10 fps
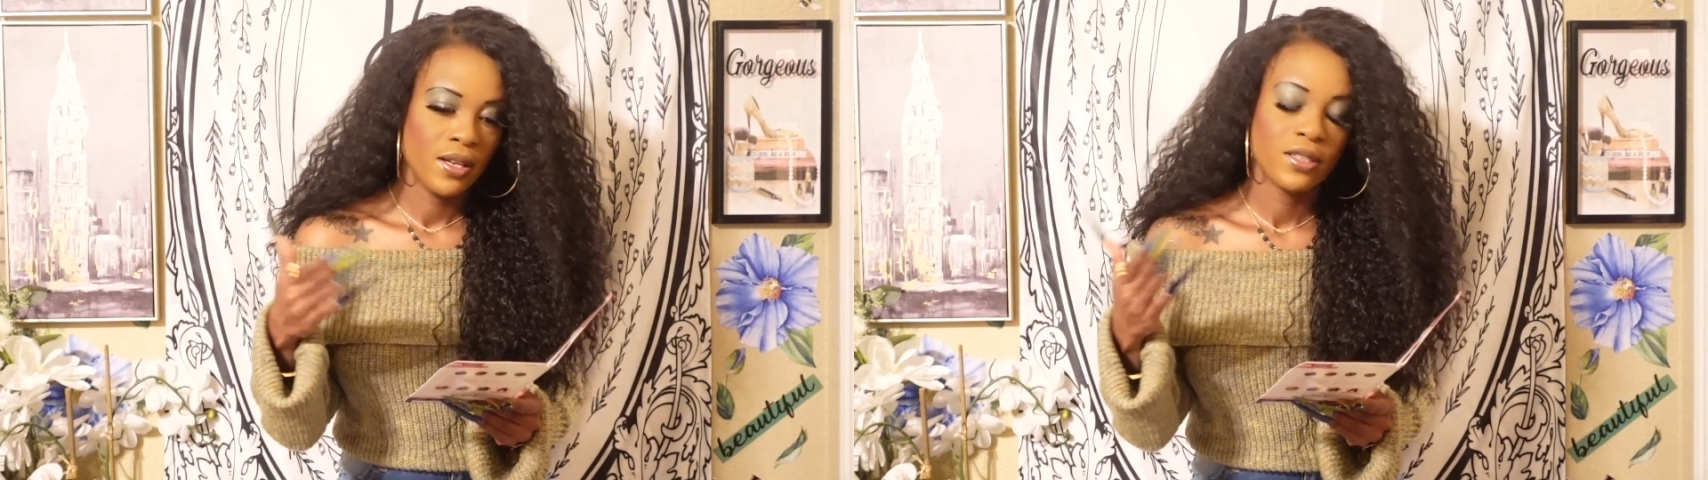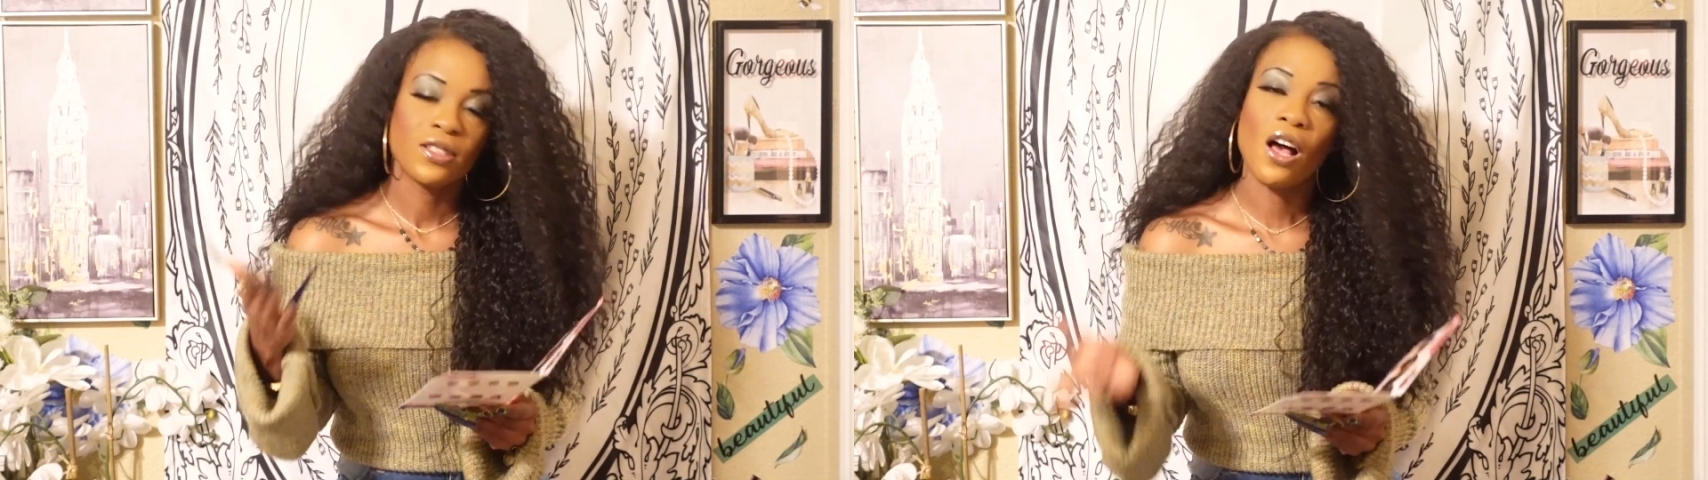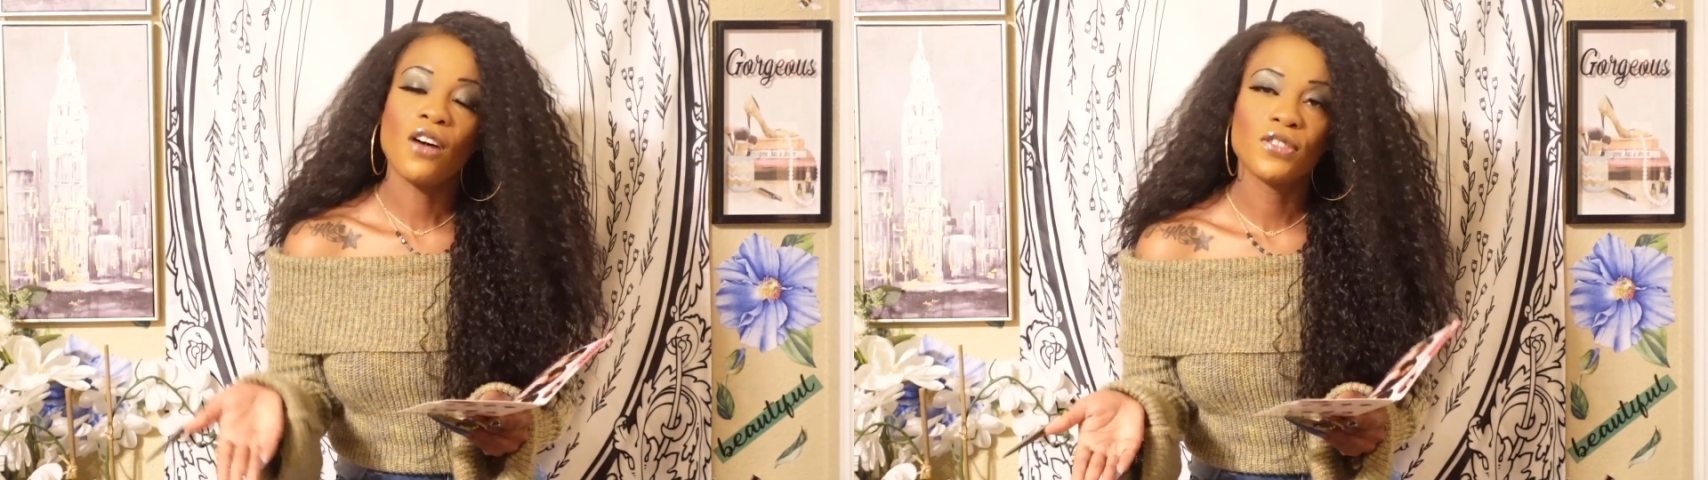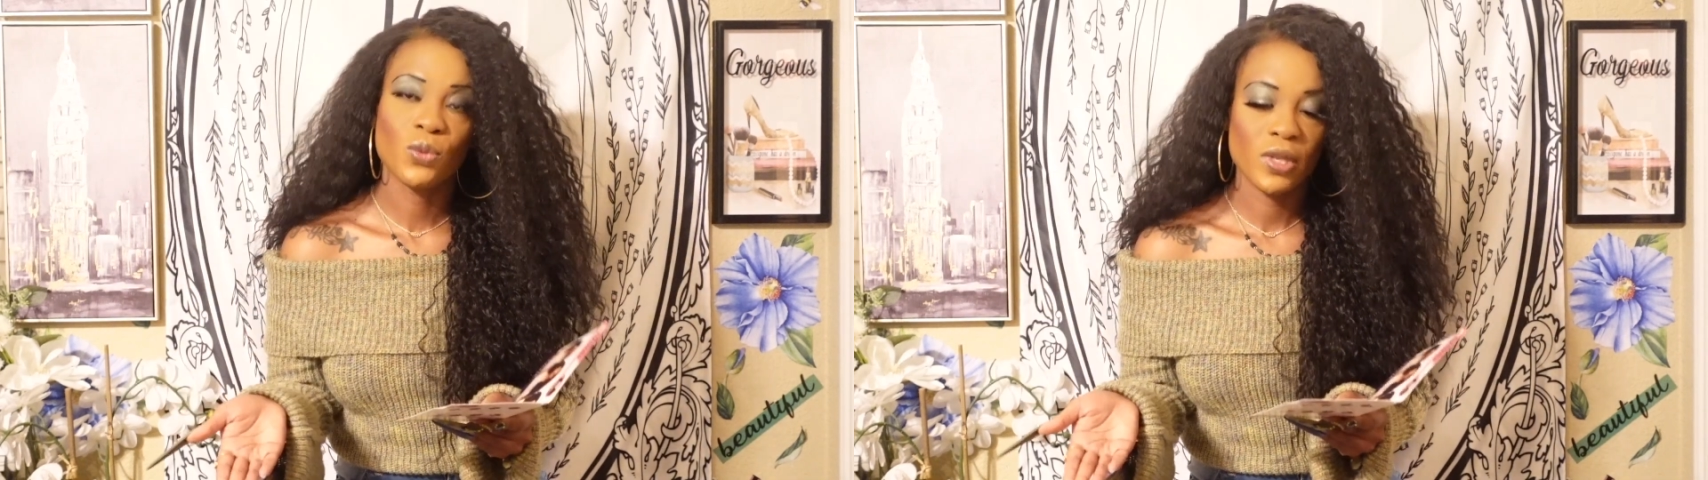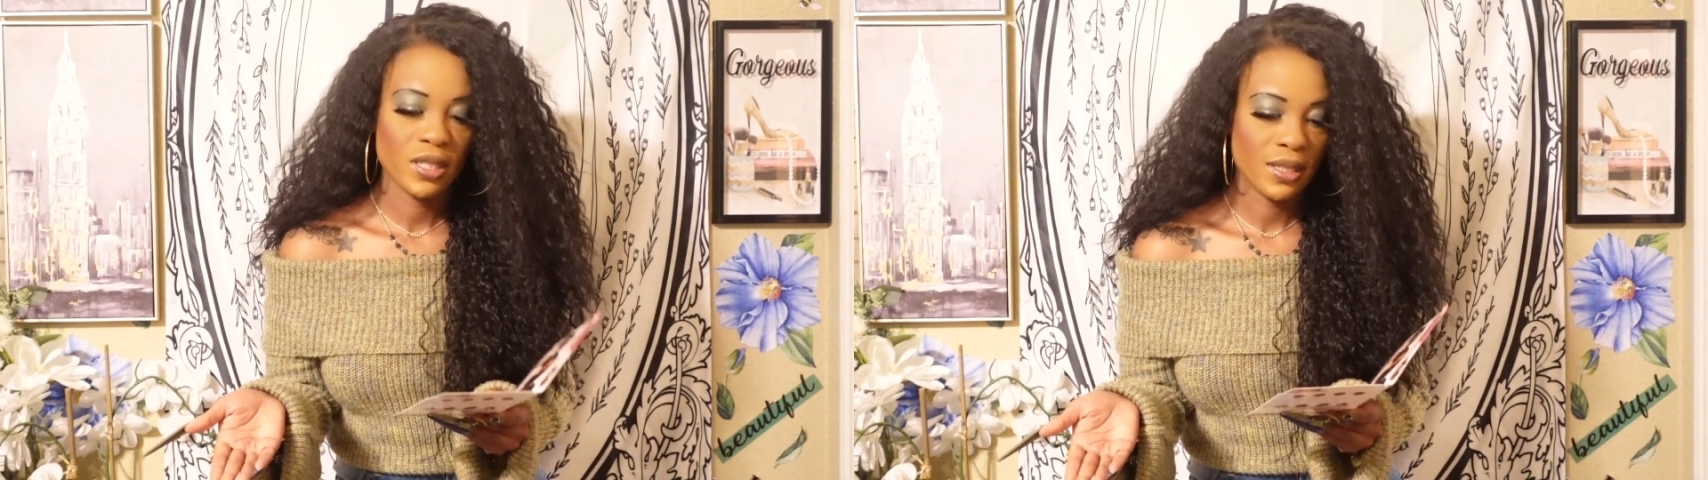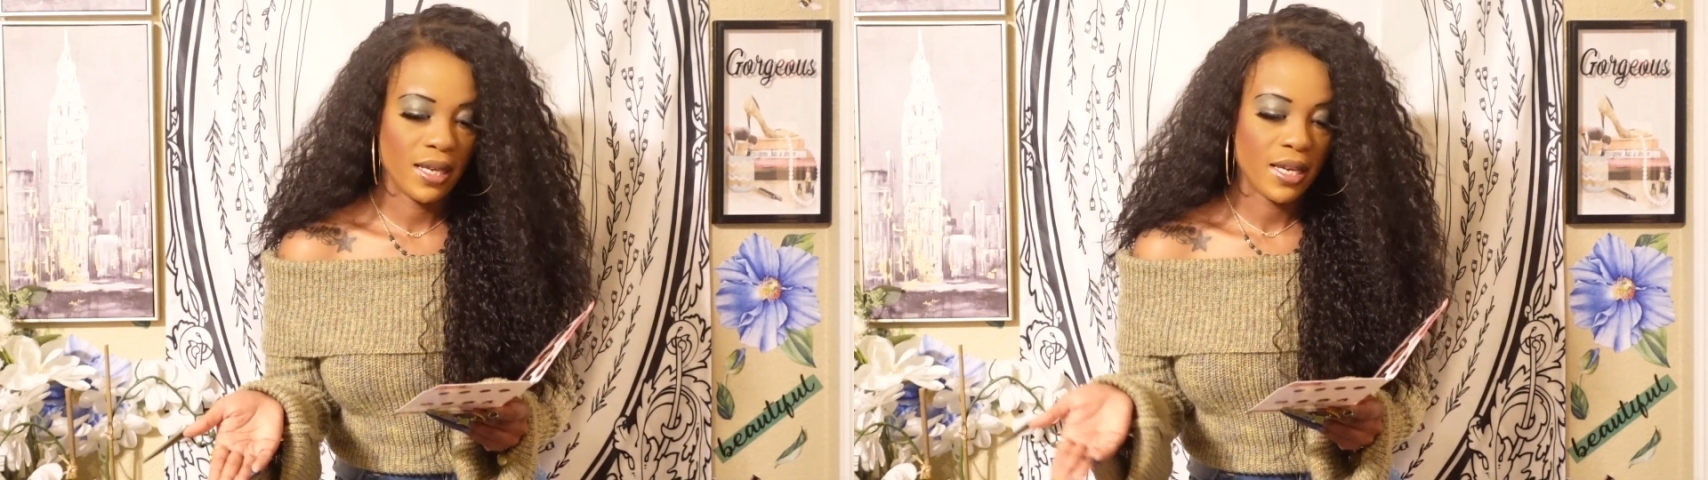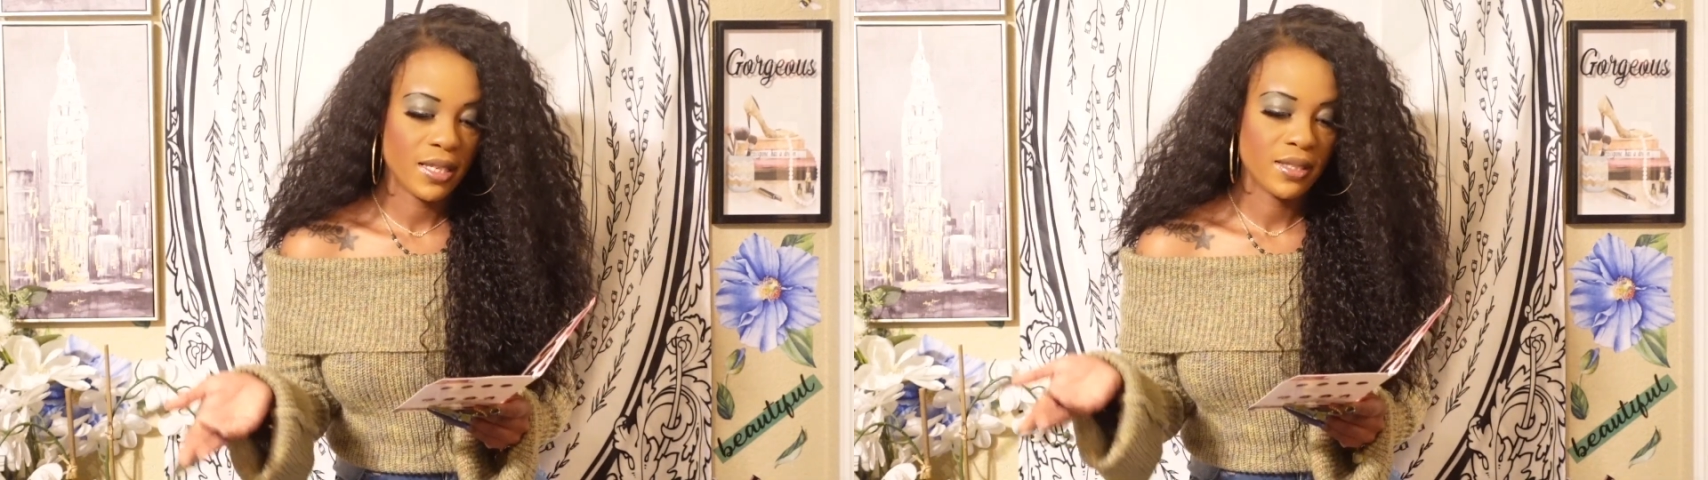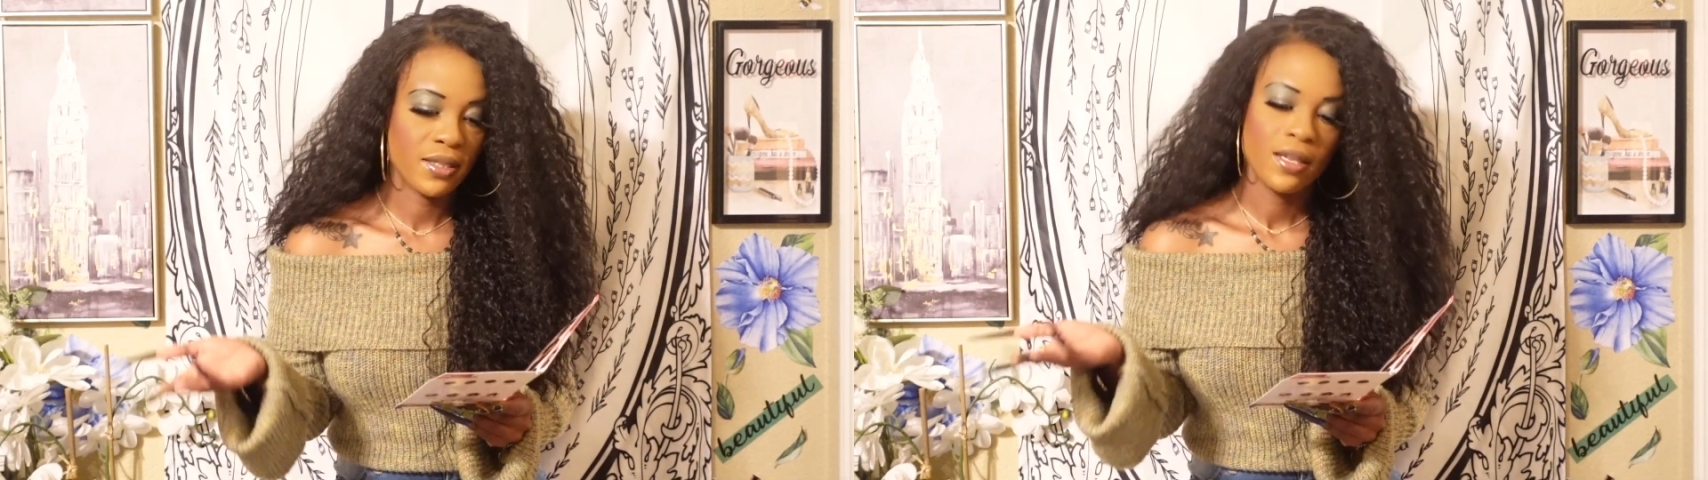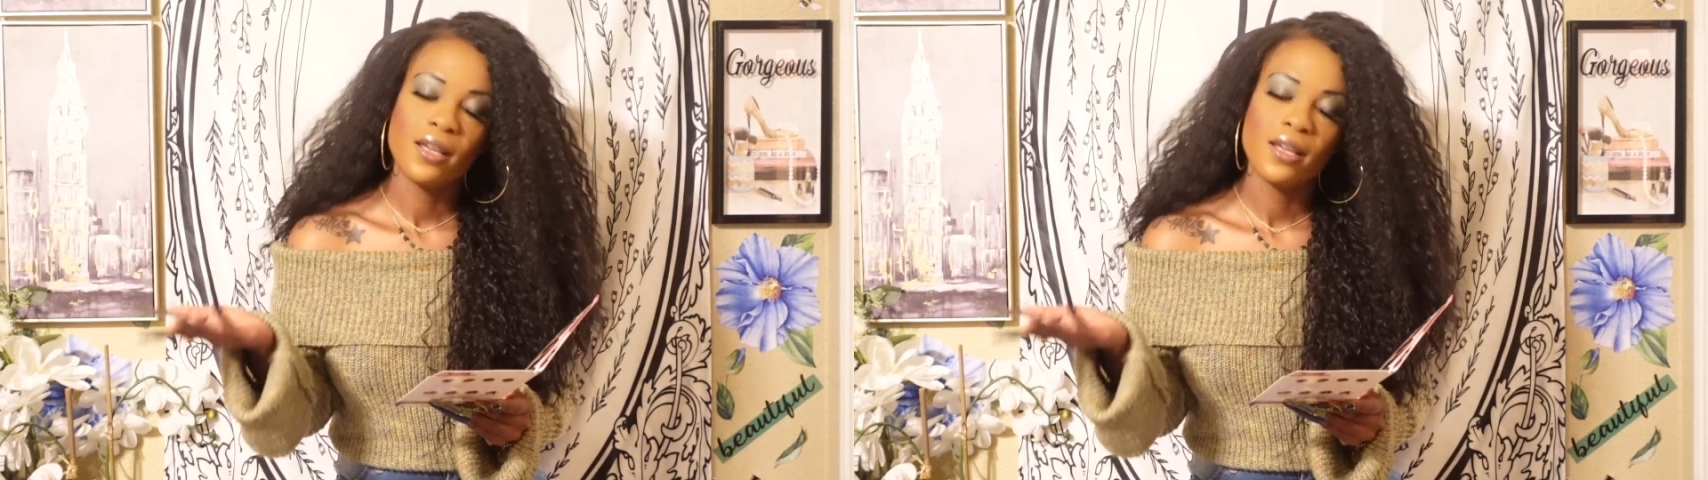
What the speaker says: soft Swiss lace,